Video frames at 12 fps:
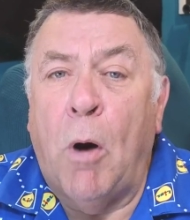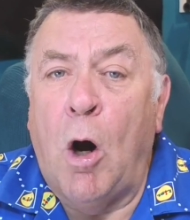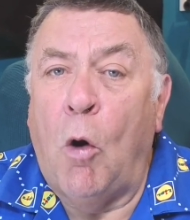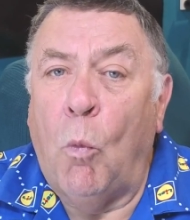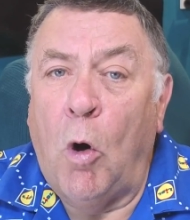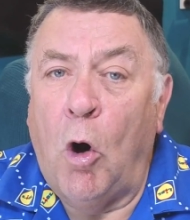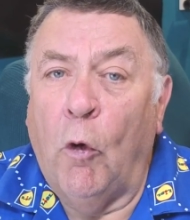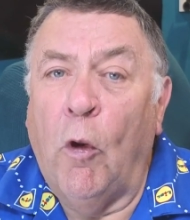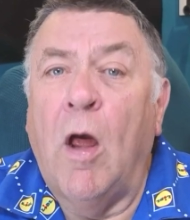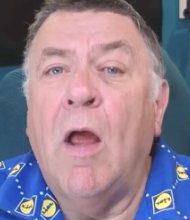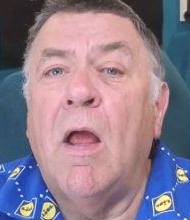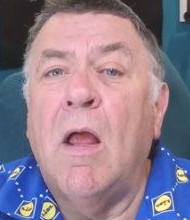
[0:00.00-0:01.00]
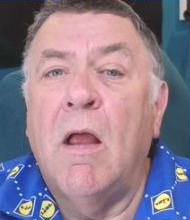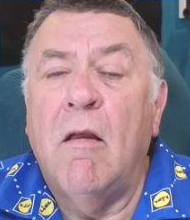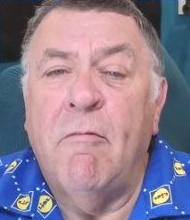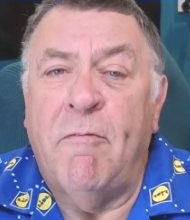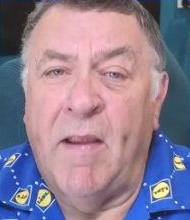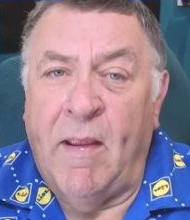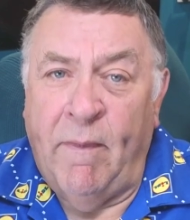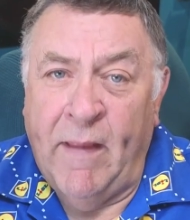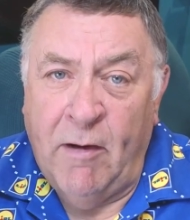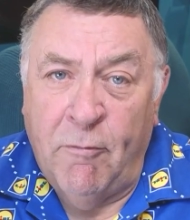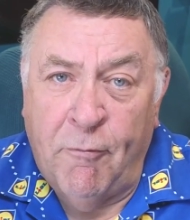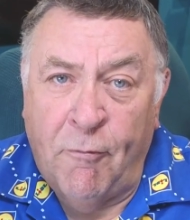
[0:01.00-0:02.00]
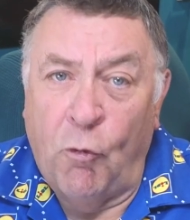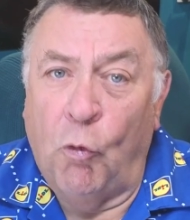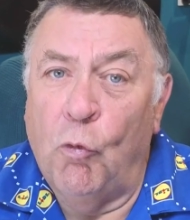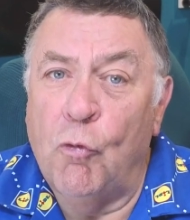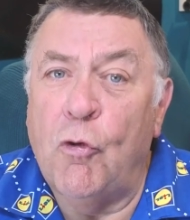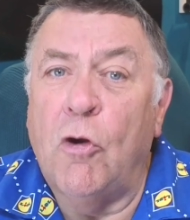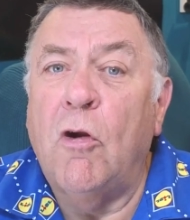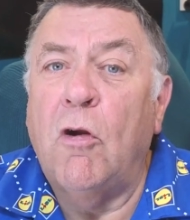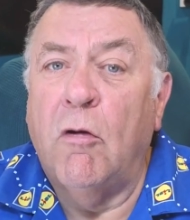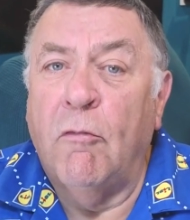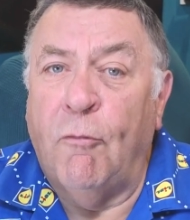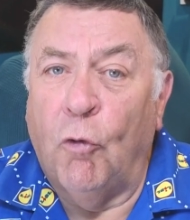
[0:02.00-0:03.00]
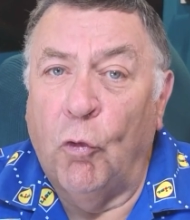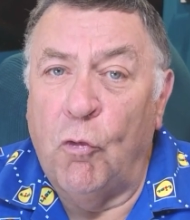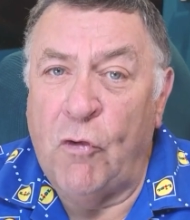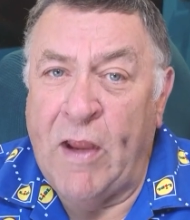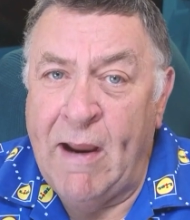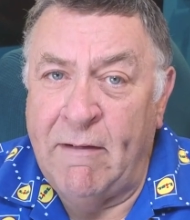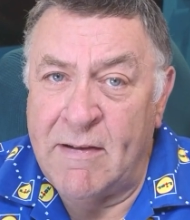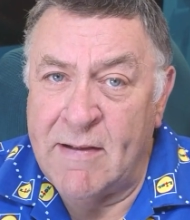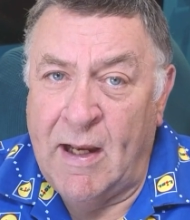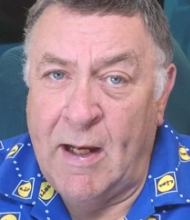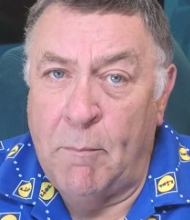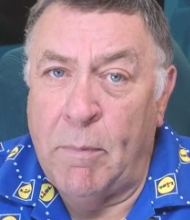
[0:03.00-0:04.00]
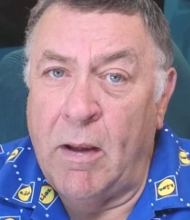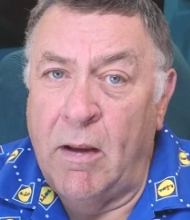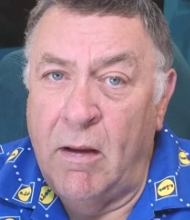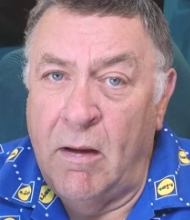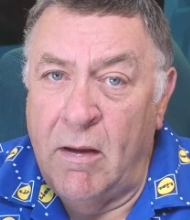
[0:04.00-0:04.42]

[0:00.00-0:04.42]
Part one, fitting the front Ford Sierra type